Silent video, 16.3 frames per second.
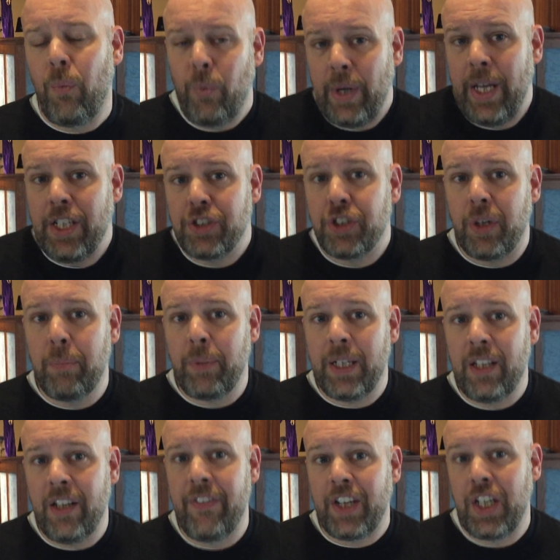we should be
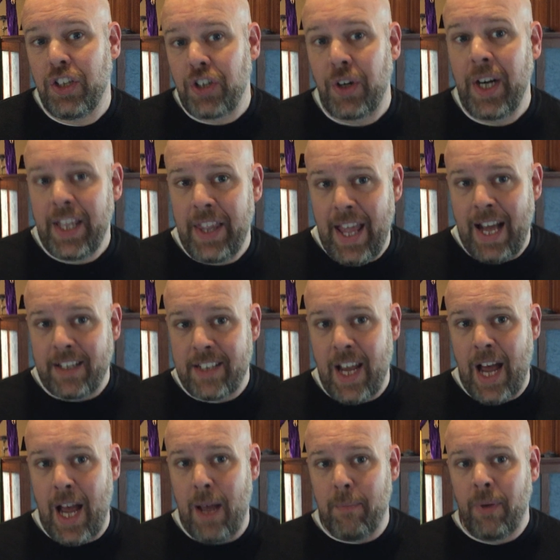living during that
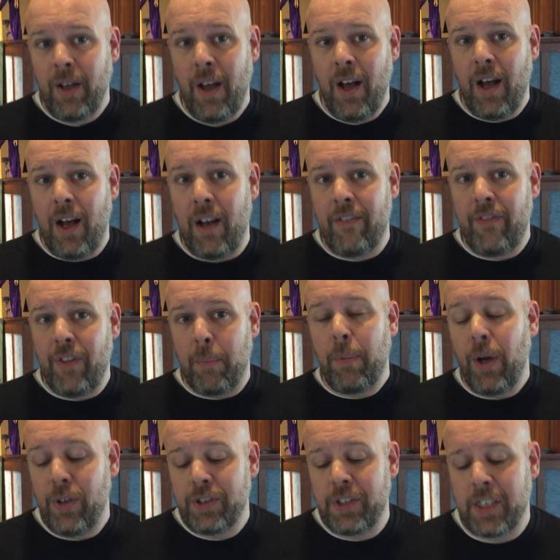time of the
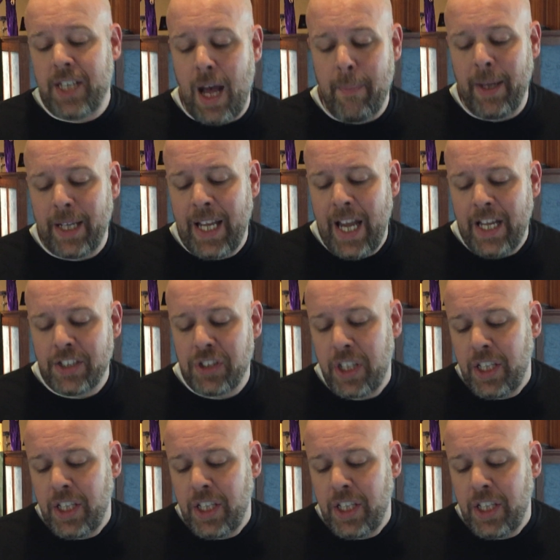post-atomic age.